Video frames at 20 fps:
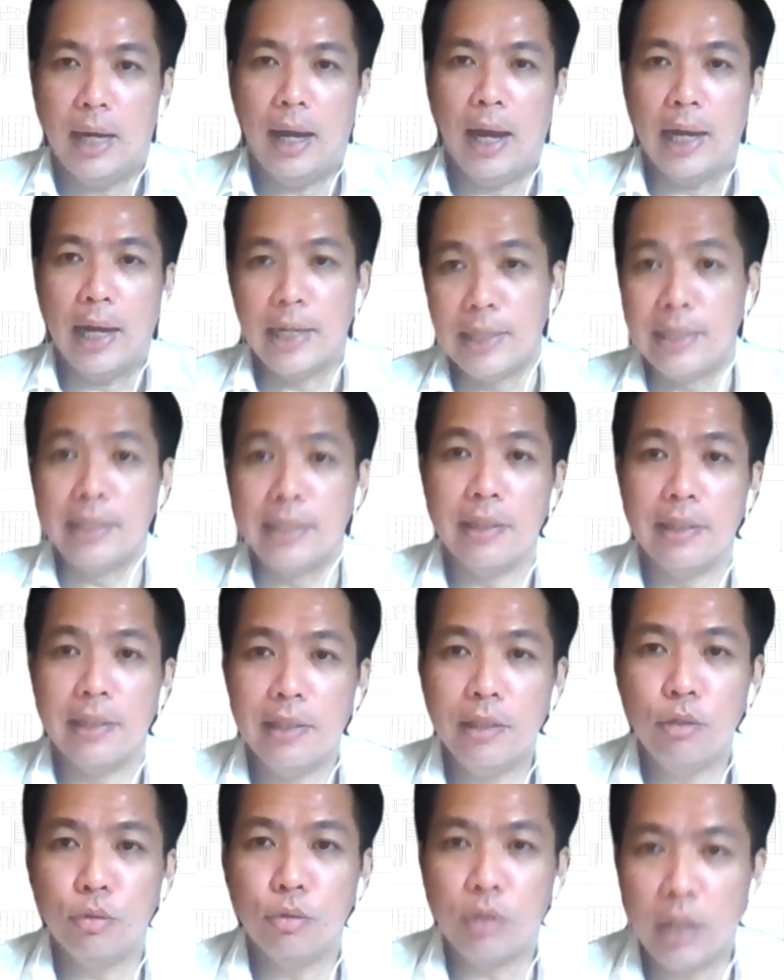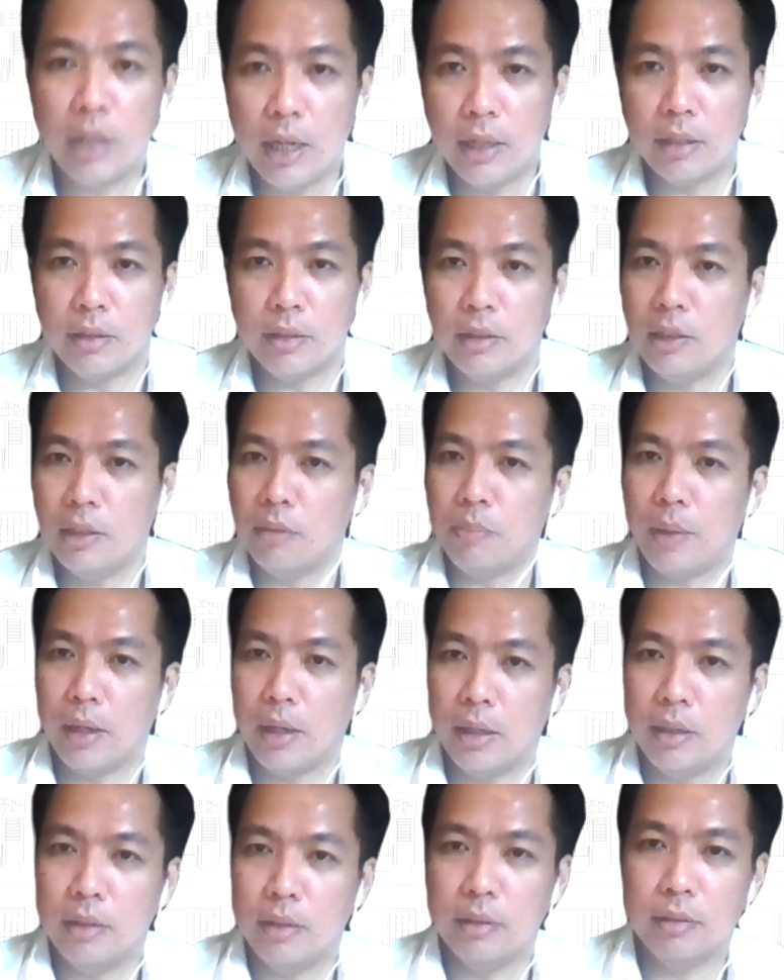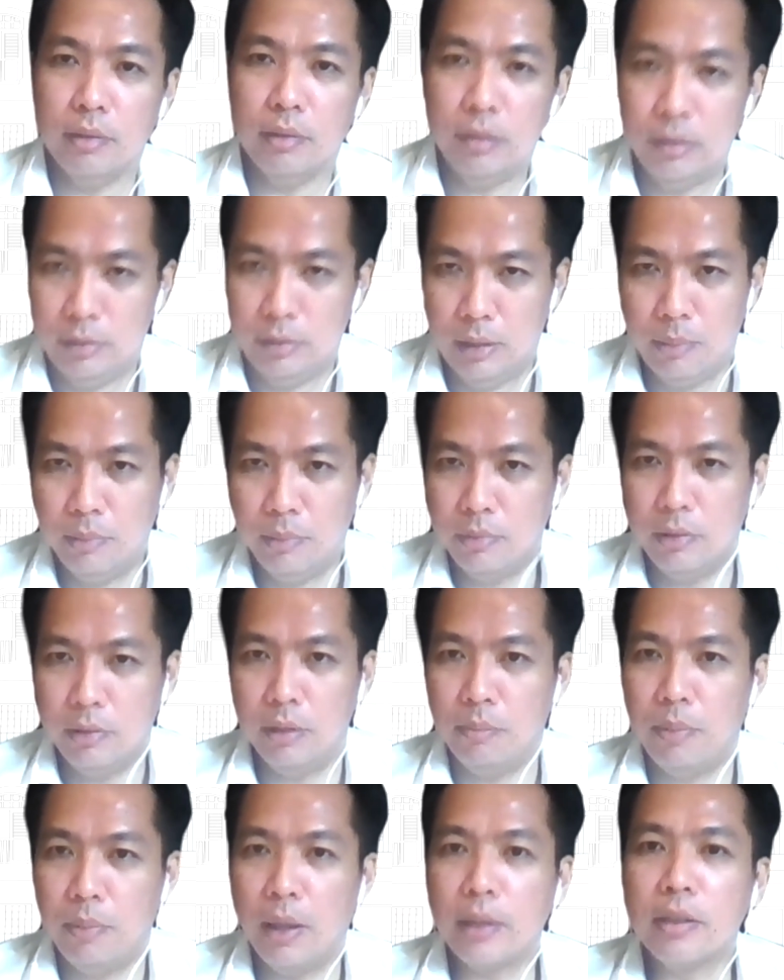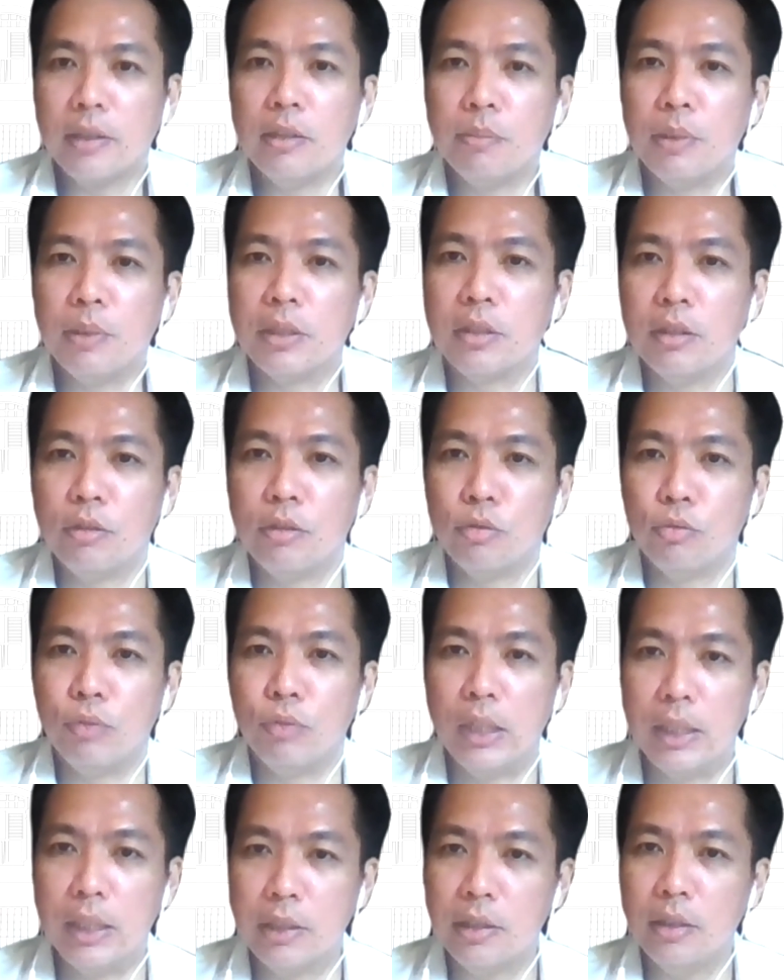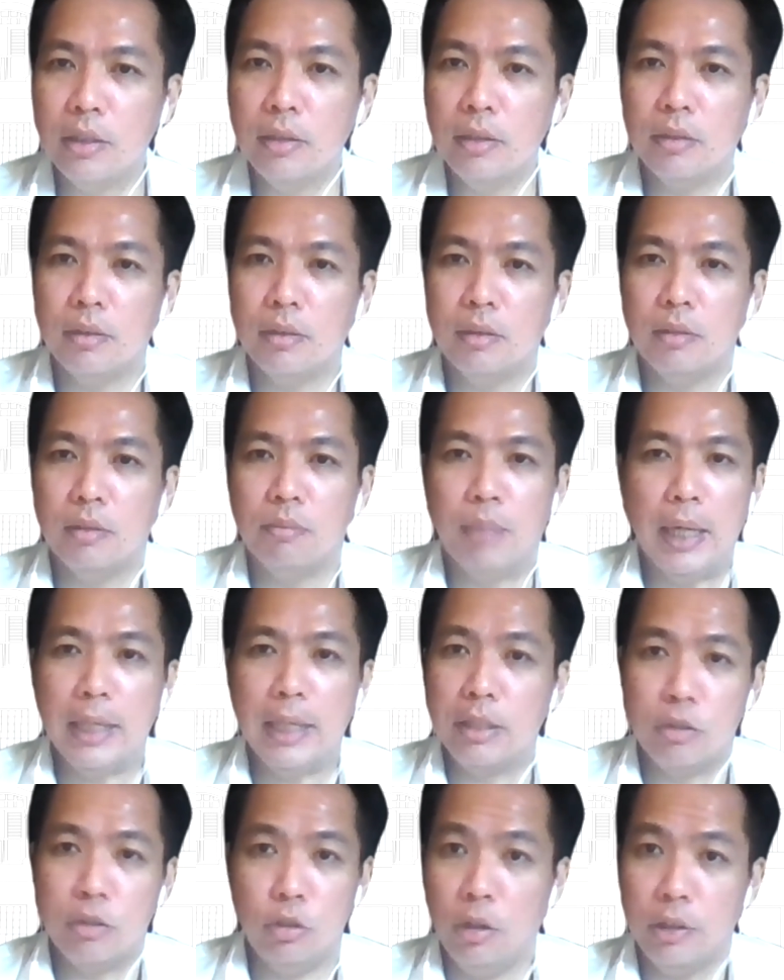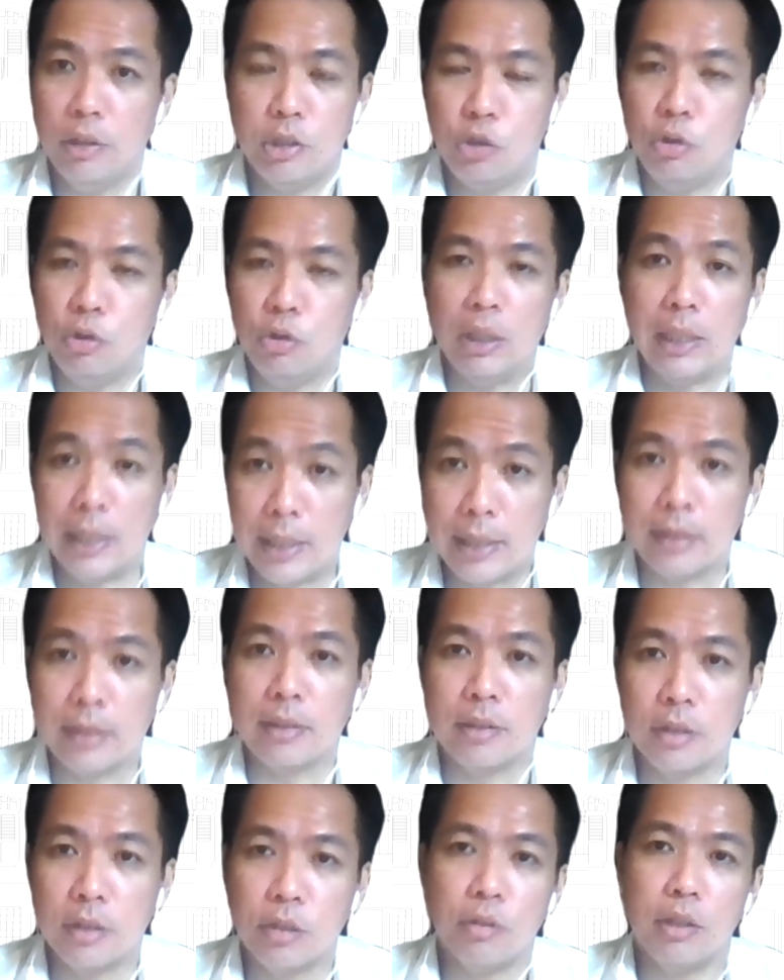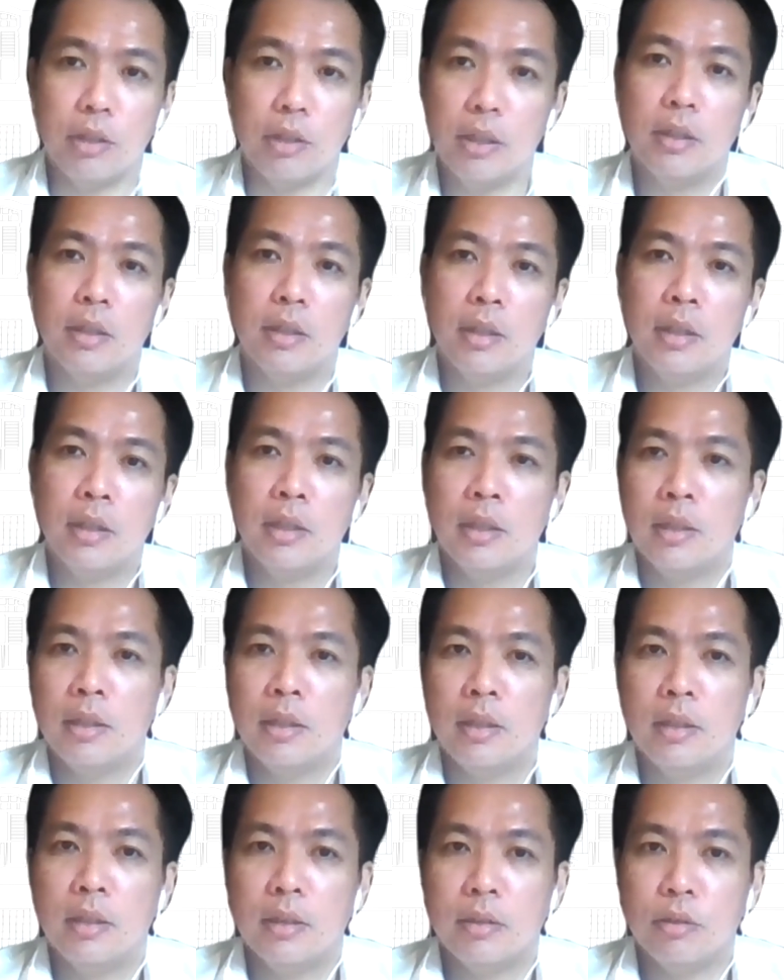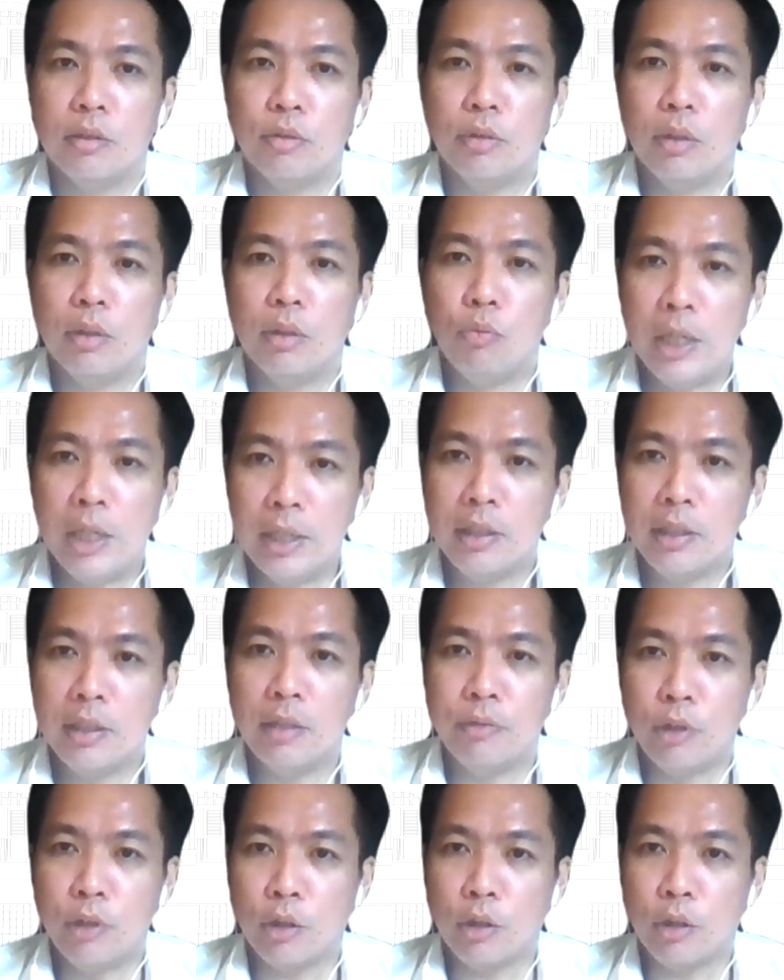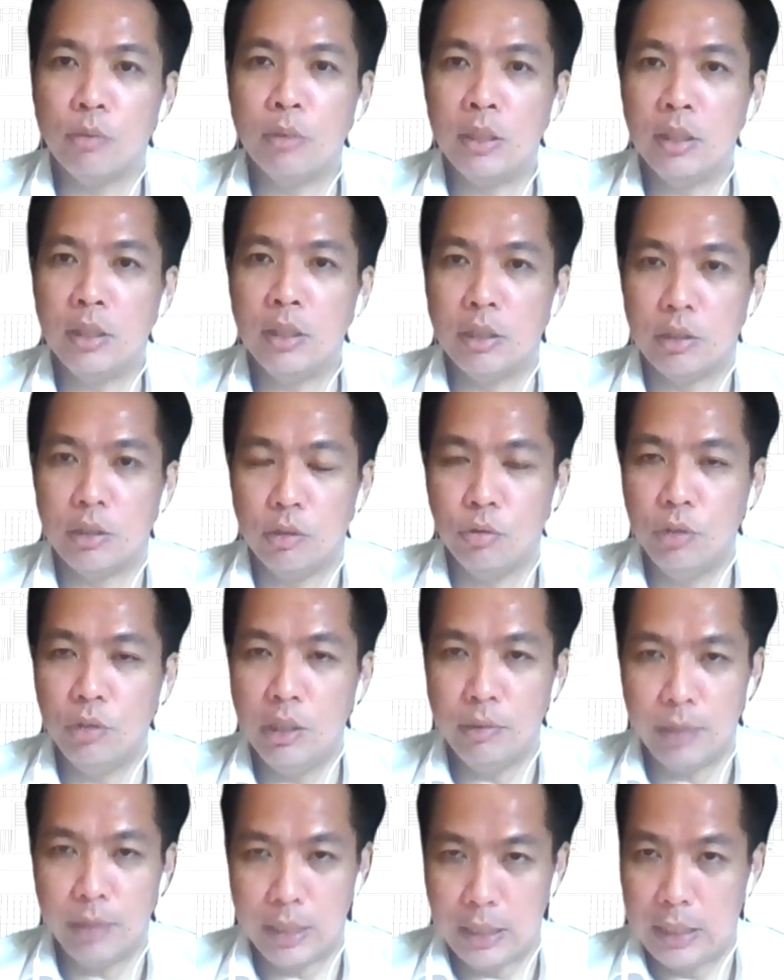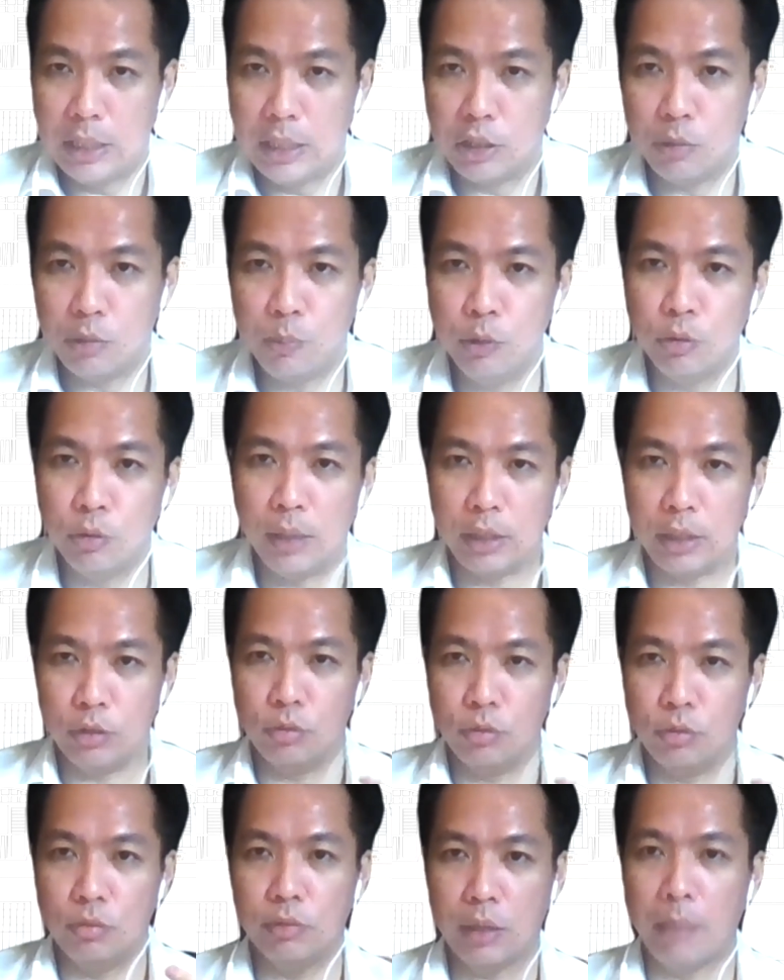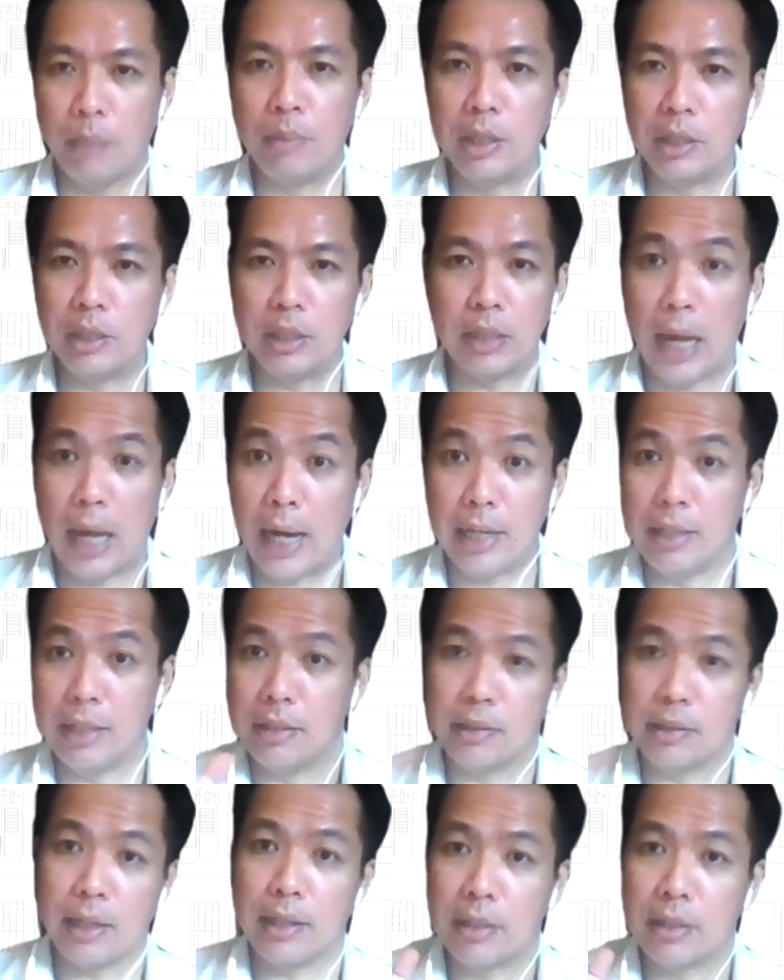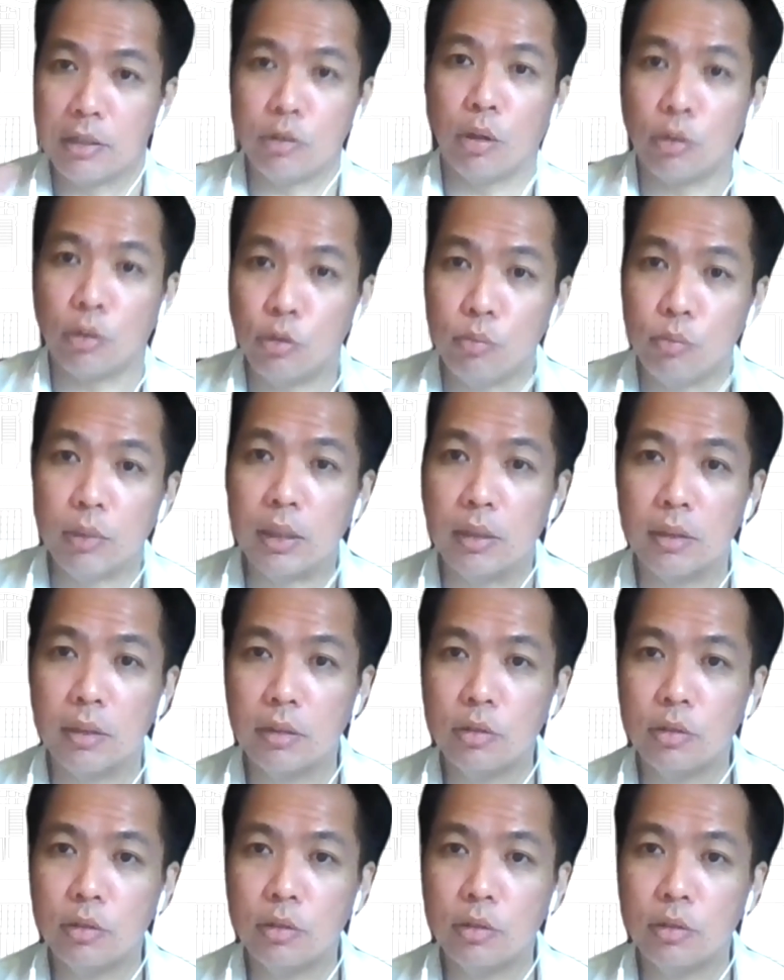Ideally, you get a some third party person to witness it, but it's not strictly necessary. So the witnessing of a document is only with a dispute as to somebody says, I didn't sign this document.